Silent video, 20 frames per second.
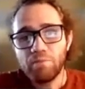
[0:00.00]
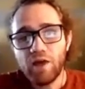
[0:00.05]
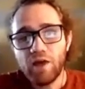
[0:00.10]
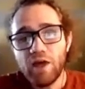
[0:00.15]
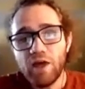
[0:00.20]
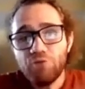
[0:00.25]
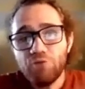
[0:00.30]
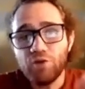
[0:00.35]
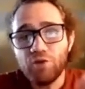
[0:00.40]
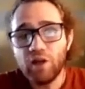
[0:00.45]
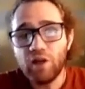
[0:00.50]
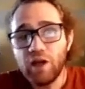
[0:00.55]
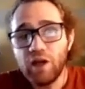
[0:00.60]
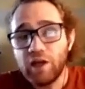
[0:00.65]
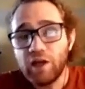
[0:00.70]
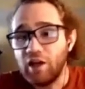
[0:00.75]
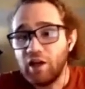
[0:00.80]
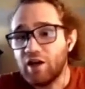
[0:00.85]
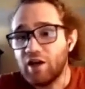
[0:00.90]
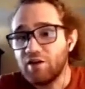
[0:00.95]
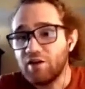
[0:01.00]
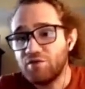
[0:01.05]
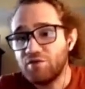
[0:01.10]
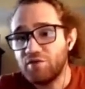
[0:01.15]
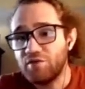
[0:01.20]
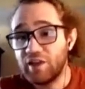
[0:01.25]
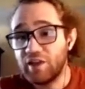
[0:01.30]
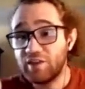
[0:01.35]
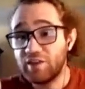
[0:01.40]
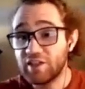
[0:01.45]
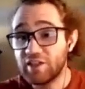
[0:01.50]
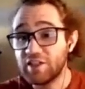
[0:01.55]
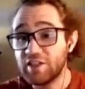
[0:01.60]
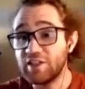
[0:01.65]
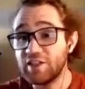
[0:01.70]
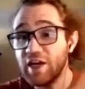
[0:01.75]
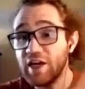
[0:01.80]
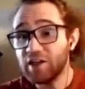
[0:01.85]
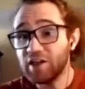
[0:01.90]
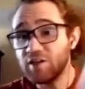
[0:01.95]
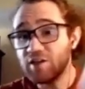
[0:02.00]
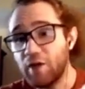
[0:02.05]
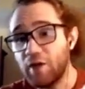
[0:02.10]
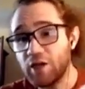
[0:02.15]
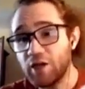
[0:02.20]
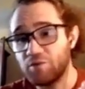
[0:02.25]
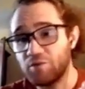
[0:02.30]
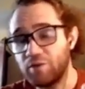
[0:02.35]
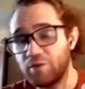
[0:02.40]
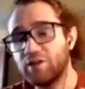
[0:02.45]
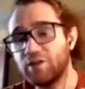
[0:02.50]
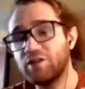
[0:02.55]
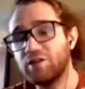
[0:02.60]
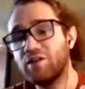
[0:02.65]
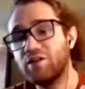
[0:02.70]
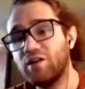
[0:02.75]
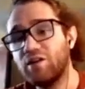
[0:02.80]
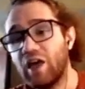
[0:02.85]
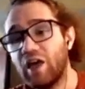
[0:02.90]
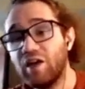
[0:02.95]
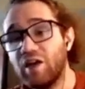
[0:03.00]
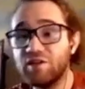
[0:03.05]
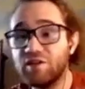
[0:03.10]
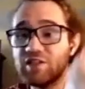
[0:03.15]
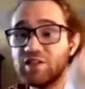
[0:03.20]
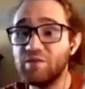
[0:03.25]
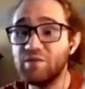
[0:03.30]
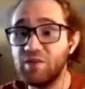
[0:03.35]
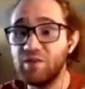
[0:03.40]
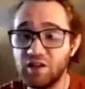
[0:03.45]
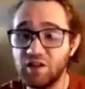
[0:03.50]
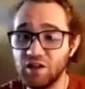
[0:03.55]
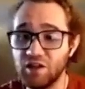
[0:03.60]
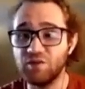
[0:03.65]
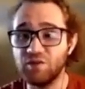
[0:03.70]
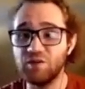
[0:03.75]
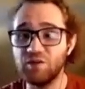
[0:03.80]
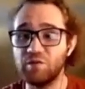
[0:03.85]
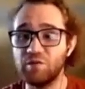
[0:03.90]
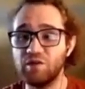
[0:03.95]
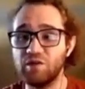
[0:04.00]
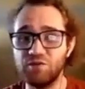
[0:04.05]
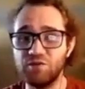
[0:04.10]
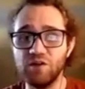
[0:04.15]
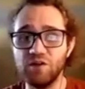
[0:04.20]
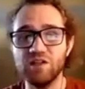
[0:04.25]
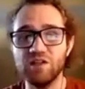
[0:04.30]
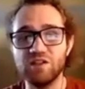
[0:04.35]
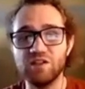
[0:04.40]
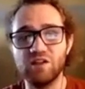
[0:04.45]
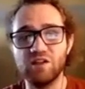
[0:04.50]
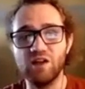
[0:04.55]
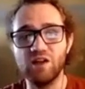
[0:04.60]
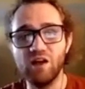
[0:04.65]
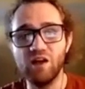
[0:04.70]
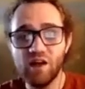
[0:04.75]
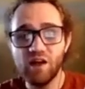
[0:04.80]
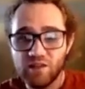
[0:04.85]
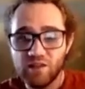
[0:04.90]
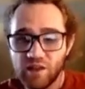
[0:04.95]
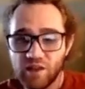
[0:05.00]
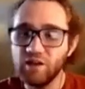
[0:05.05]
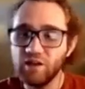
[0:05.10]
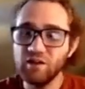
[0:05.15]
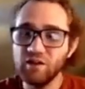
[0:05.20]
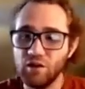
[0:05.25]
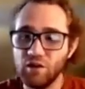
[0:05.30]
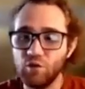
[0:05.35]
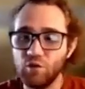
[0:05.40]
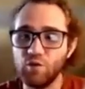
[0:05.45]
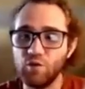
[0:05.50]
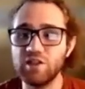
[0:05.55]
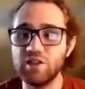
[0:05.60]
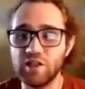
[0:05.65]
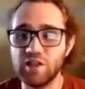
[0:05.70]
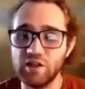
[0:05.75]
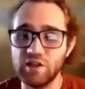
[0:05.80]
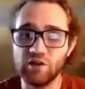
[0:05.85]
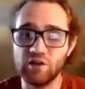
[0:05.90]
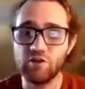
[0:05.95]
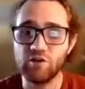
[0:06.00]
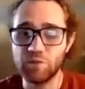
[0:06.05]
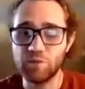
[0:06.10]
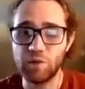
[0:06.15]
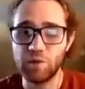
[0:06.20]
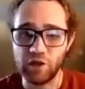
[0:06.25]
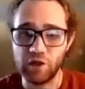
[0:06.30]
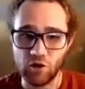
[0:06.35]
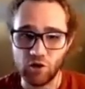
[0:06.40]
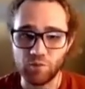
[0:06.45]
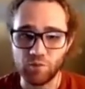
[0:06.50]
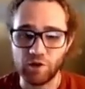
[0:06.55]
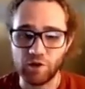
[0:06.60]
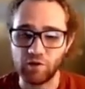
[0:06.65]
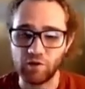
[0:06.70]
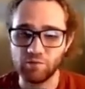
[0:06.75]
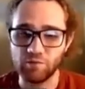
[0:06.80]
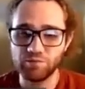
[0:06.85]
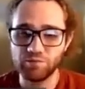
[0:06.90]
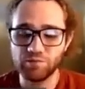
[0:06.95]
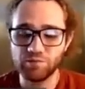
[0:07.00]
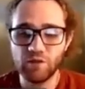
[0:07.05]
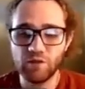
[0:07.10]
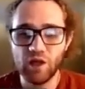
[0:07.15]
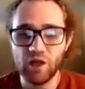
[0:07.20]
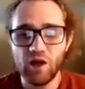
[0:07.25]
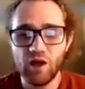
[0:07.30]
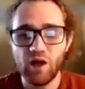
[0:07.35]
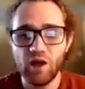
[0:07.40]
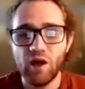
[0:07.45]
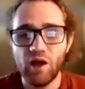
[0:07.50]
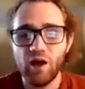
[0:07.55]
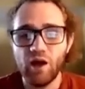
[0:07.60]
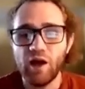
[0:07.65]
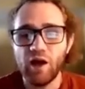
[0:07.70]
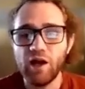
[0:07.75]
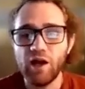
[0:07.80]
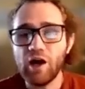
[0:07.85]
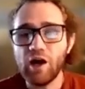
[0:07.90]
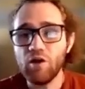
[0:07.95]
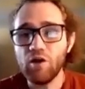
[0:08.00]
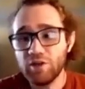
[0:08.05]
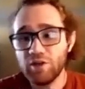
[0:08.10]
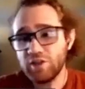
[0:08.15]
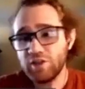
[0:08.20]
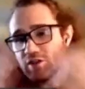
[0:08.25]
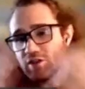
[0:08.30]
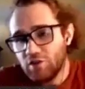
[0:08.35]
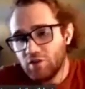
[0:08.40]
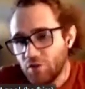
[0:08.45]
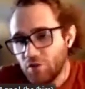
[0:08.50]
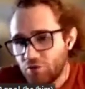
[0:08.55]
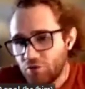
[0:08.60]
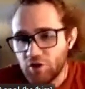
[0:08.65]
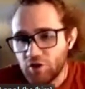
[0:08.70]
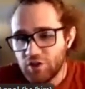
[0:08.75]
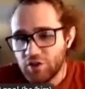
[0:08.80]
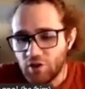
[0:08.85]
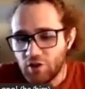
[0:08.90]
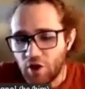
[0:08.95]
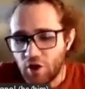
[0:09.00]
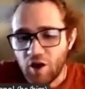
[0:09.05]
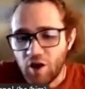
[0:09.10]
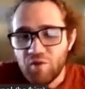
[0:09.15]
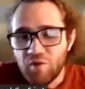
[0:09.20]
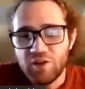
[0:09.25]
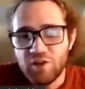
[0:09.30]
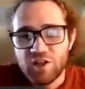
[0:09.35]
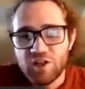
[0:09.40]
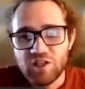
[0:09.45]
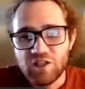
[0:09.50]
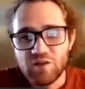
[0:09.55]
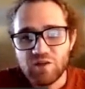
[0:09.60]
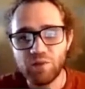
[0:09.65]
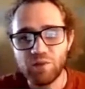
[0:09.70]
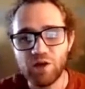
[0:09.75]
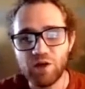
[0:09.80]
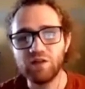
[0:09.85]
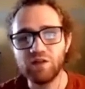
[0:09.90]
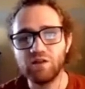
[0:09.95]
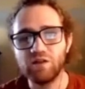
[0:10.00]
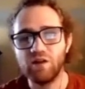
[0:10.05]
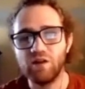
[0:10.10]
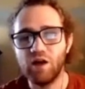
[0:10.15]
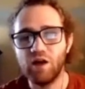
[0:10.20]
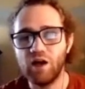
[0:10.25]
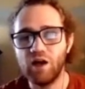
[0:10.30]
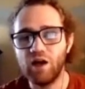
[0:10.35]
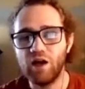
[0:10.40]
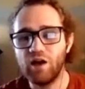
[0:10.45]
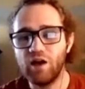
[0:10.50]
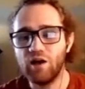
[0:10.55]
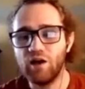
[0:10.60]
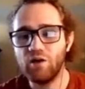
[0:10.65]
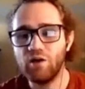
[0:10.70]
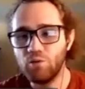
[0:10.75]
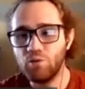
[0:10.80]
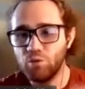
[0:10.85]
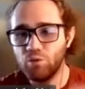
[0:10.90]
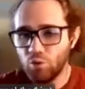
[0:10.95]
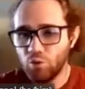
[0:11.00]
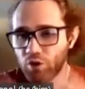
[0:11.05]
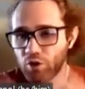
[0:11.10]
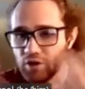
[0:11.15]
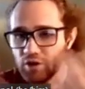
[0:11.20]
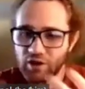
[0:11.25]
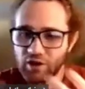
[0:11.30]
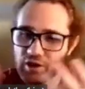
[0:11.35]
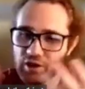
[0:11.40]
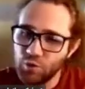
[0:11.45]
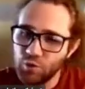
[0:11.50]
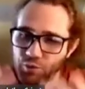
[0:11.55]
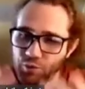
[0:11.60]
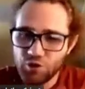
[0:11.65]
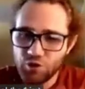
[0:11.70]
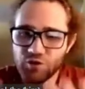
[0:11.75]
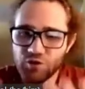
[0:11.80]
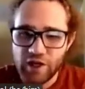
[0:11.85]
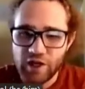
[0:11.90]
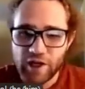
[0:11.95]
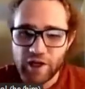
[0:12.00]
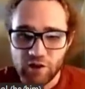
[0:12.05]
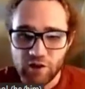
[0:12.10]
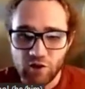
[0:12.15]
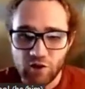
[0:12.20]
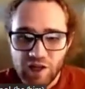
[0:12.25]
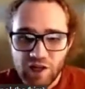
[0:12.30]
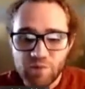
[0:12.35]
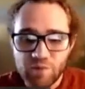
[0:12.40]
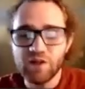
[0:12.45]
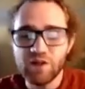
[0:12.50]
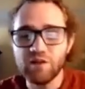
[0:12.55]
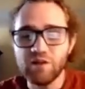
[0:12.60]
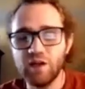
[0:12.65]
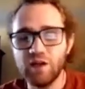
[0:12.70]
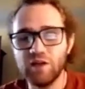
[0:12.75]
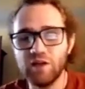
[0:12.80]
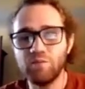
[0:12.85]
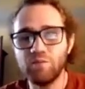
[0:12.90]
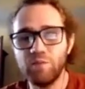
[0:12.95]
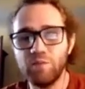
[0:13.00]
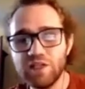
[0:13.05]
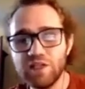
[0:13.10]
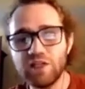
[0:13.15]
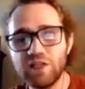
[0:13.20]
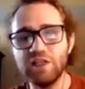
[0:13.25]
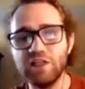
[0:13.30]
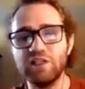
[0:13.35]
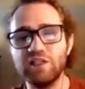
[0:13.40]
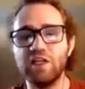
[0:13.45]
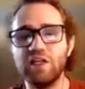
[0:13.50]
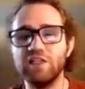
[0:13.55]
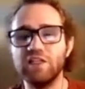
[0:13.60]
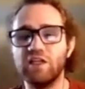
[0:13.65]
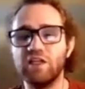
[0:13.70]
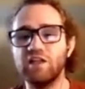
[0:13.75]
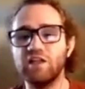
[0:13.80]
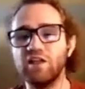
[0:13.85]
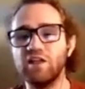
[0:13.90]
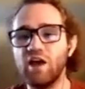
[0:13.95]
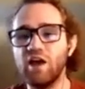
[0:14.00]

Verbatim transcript: If we're lucky enough that the second measurement gave us something different from the first, then we send the corresponding opening. And now this is, of course, not obvious, but uh, one, like we prove a technical lemma that basically says that